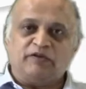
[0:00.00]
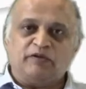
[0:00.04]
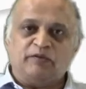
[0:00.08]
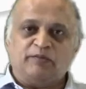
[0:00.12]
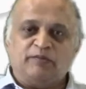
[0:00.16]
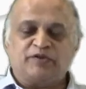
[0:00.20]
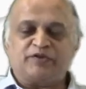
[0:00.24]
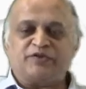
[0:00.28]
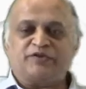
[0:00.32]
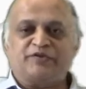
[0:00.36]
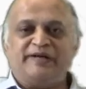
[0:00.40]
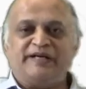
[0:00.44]

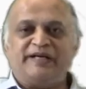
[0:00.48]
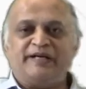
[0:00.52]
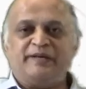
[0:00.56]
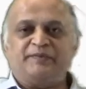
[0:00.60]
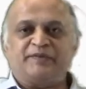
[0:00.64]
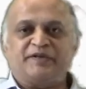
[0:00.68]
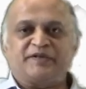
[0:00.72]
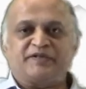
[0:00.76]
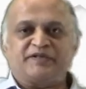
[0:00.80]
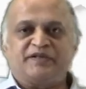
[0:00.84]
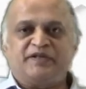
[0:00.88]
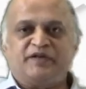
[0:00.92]
almost
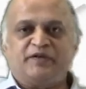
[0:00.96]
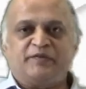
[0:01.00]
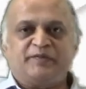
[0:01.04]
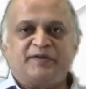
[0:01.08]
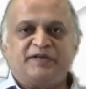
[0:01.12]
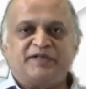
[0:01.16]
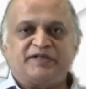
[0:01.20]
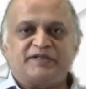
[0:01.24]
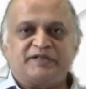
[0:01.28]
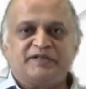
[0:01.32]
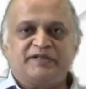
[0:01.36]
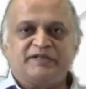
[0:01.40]
20% of
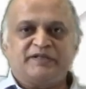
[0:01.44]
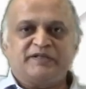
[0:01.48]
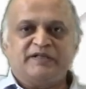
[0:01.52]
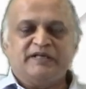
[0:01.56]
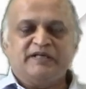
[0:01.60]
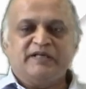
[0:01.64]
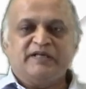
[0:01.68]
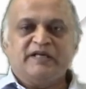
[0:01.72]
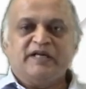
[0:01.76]
patients.